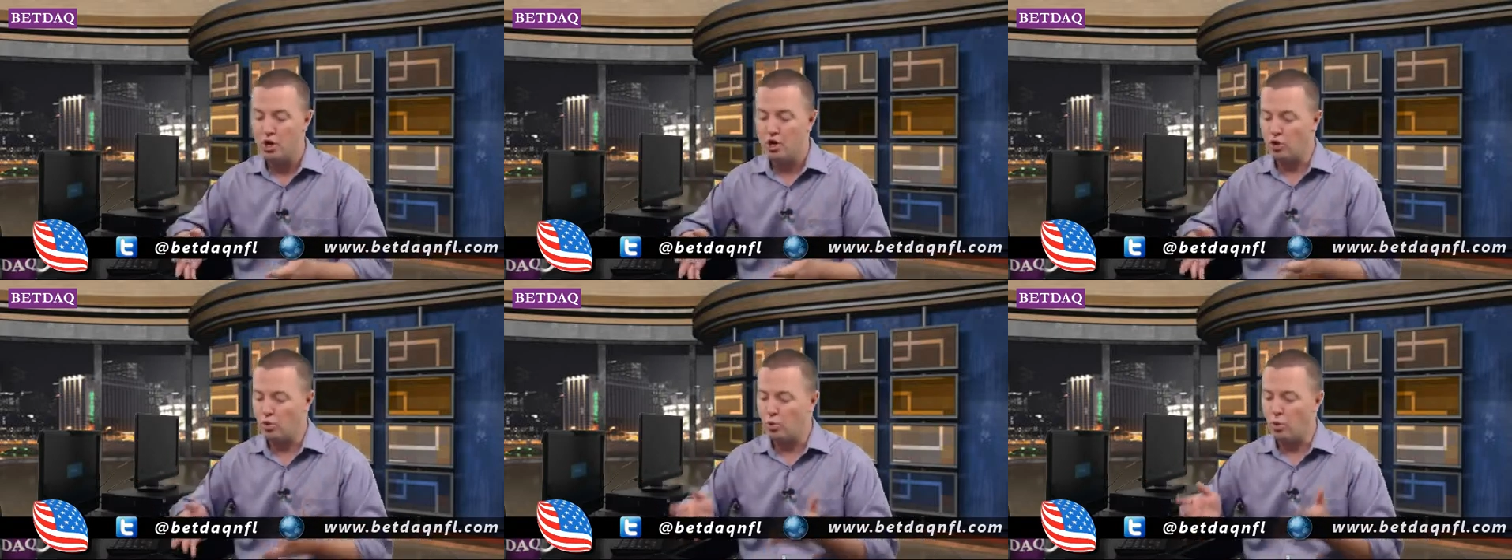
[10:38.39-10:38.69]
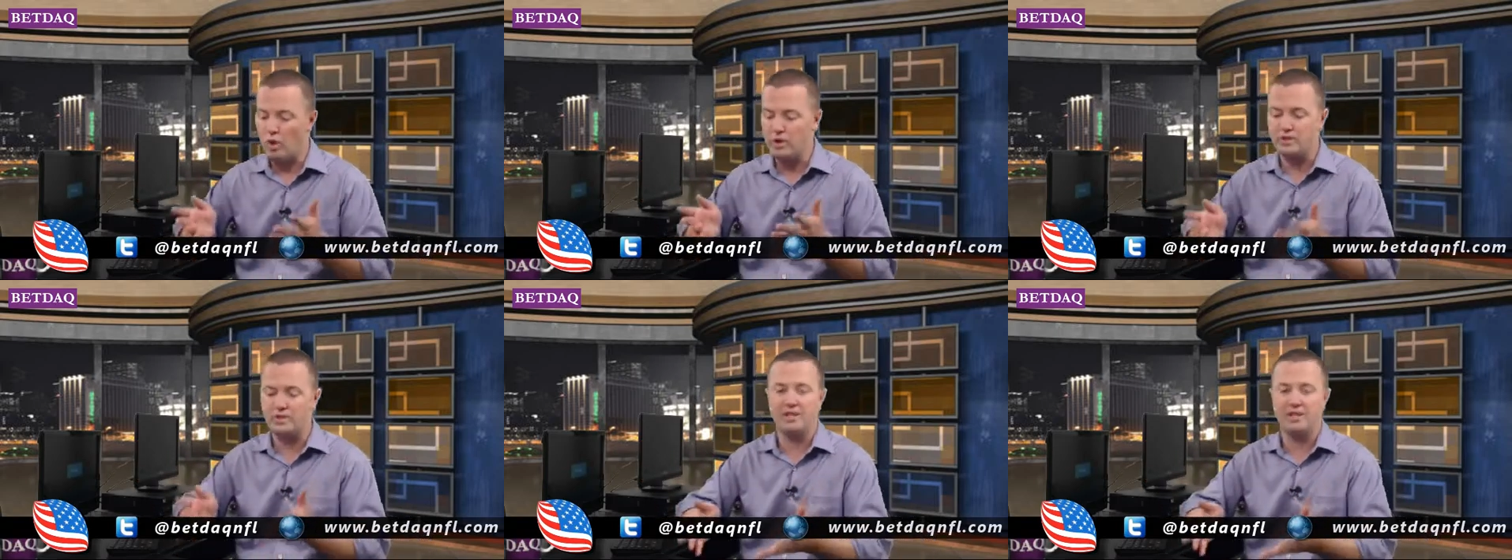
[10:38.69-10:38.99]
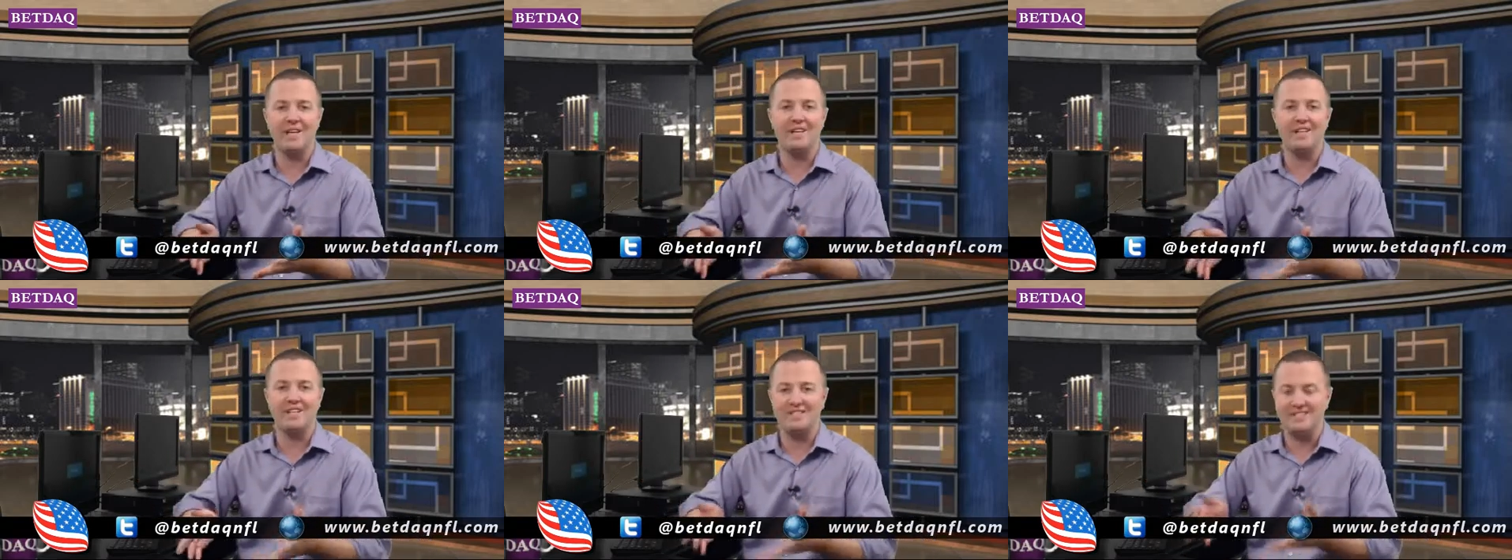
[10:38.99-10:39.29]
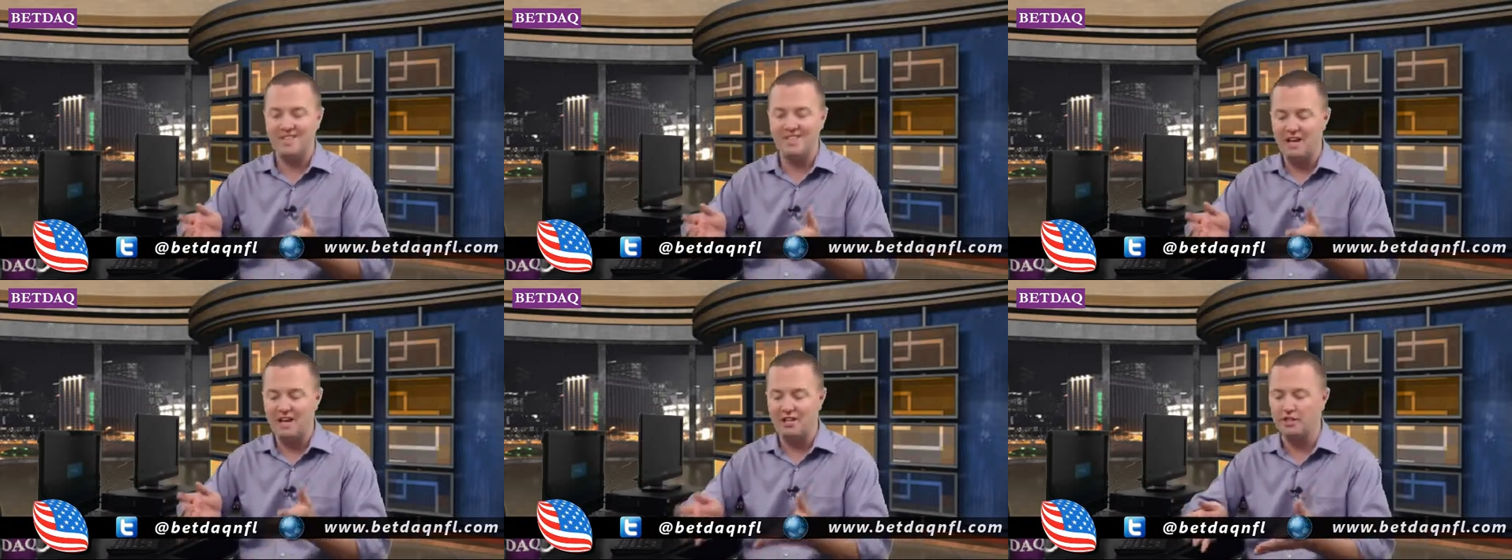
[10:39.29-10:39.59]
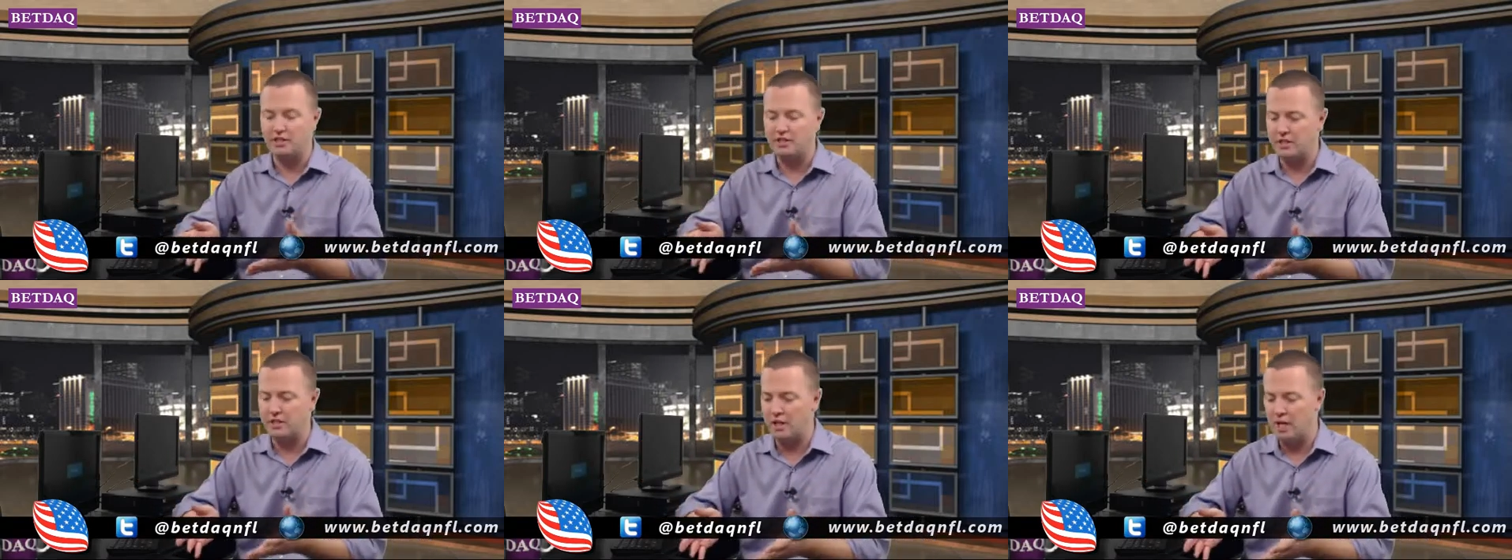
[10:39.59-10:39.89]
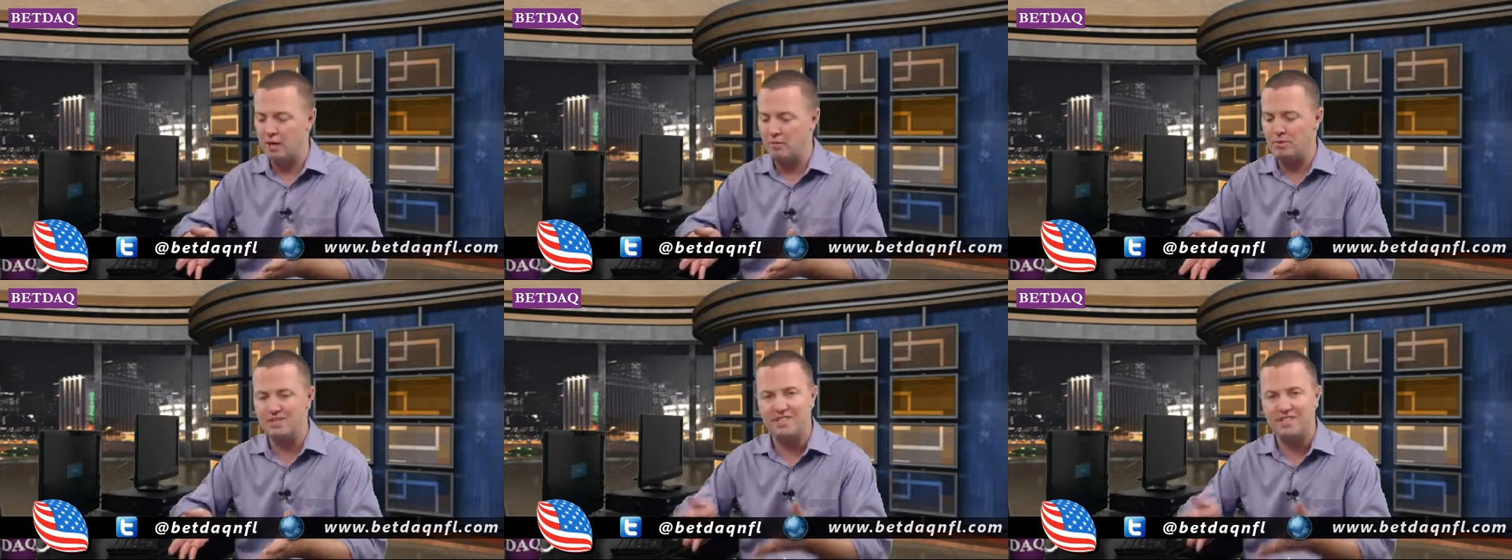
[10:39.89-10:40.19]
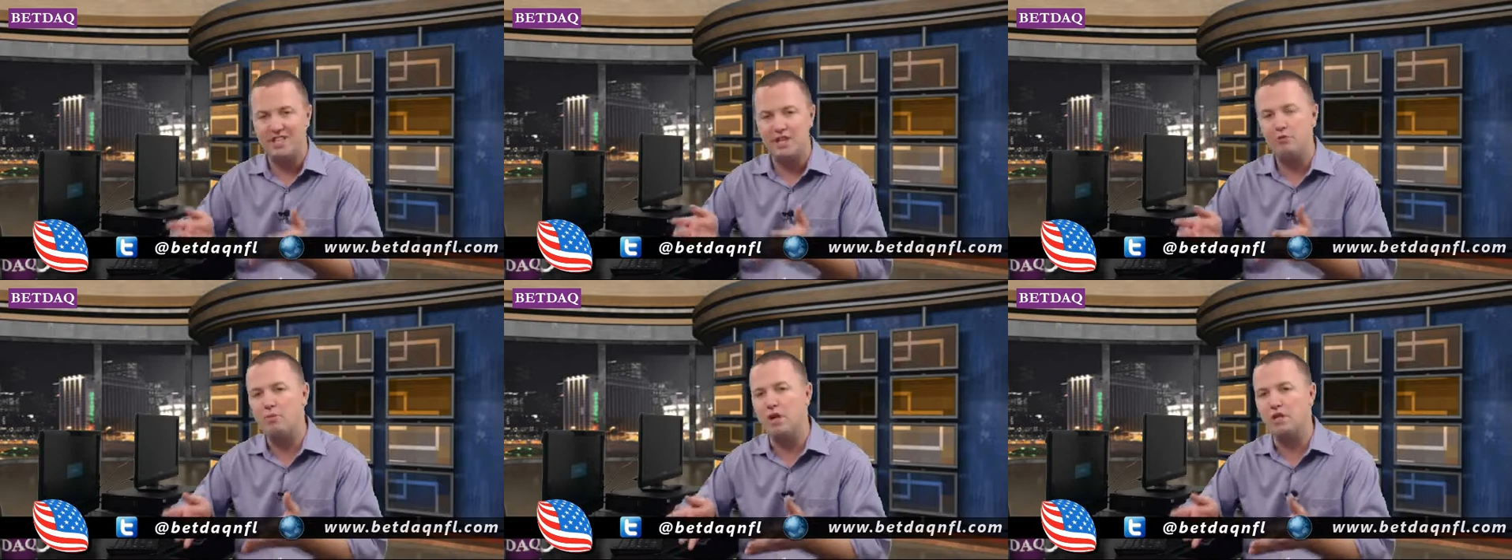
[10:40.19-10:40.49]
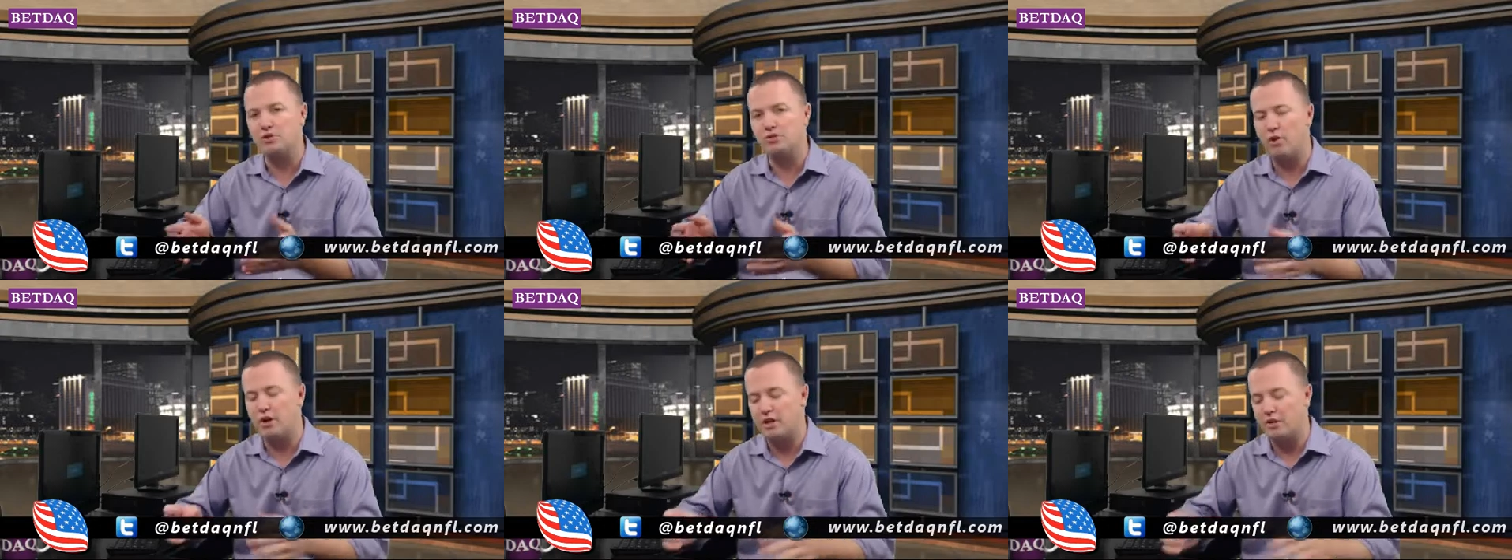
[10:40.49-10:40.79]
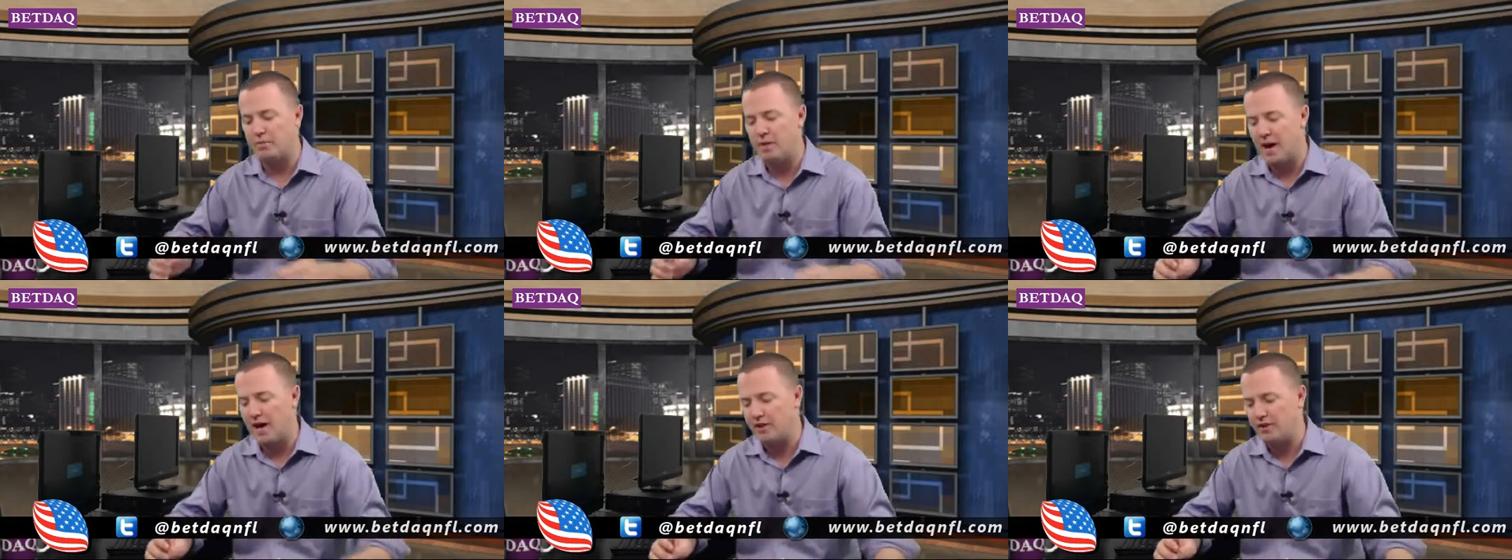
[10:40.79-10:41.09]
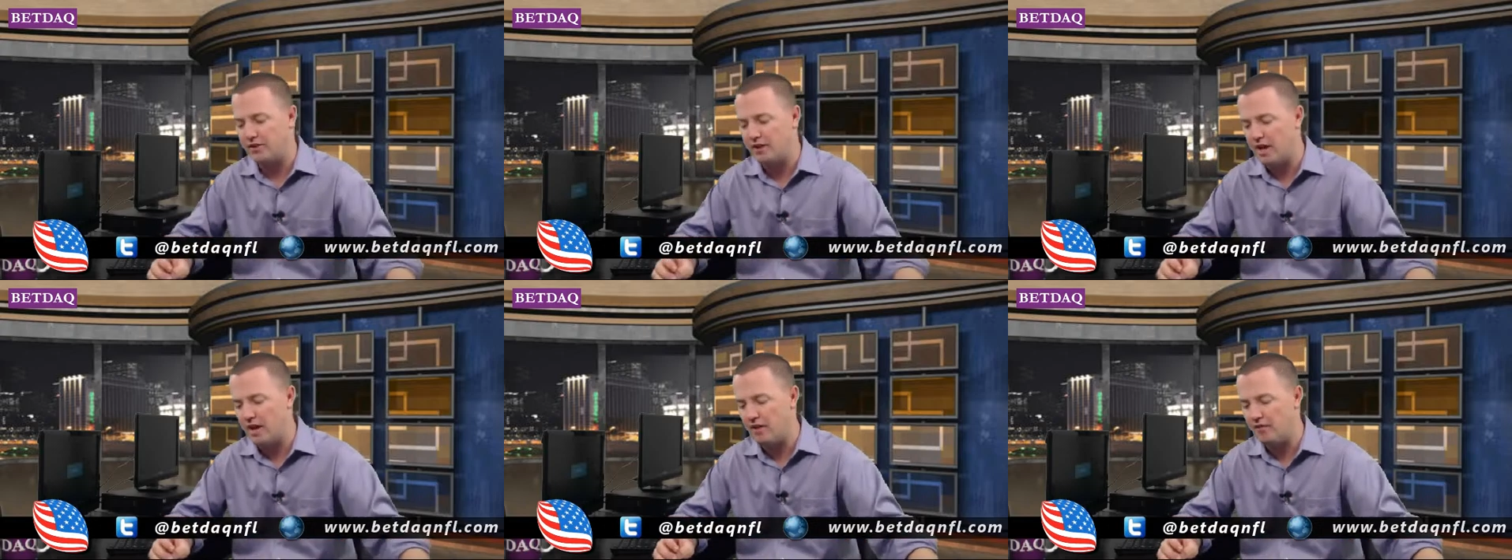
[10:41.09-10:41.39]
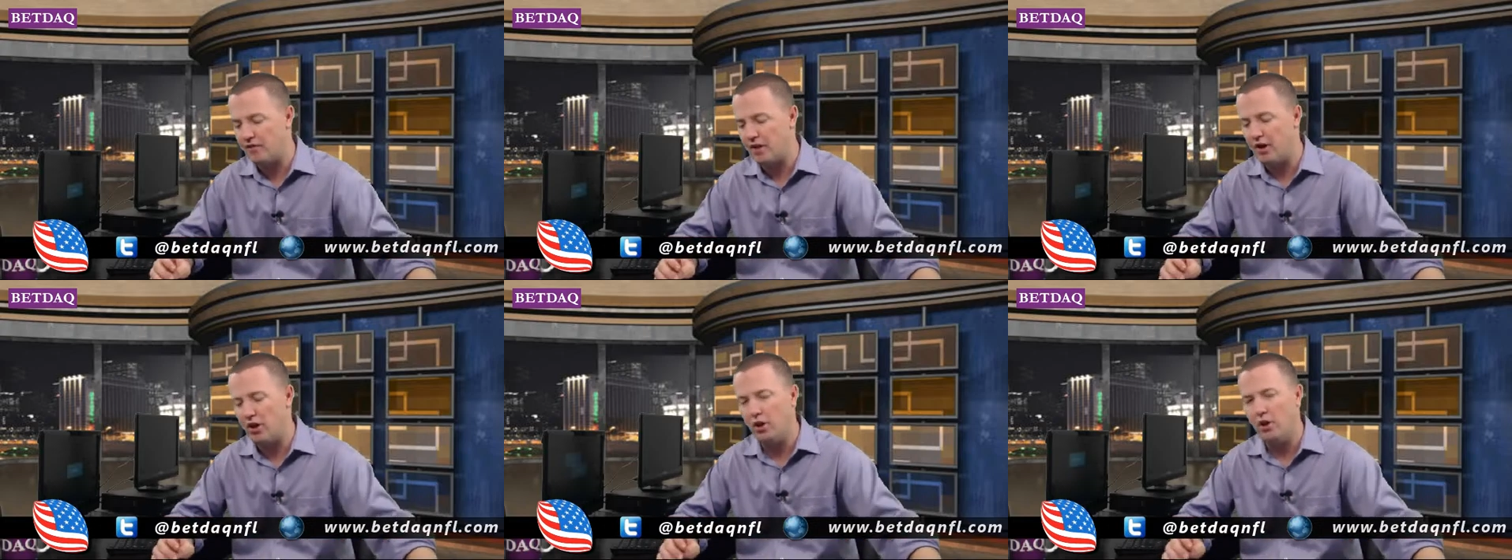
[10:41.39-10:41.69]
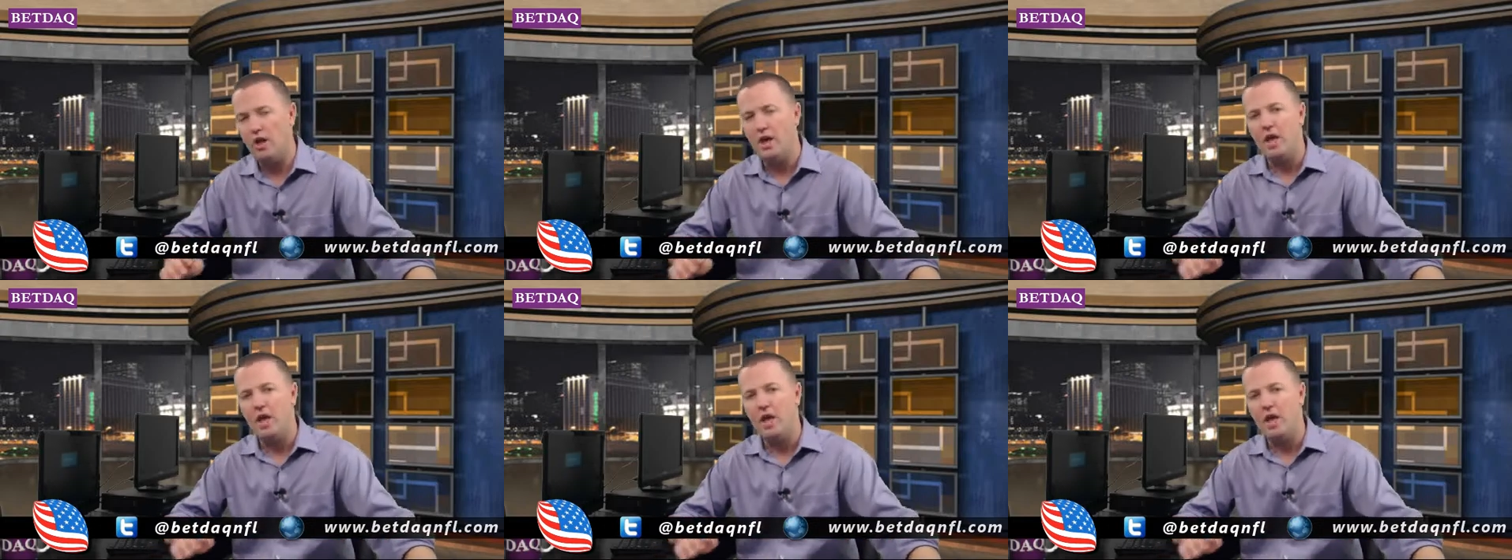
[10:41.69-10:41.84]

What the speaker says: who once again has staked his claim as the best running back in the NFL,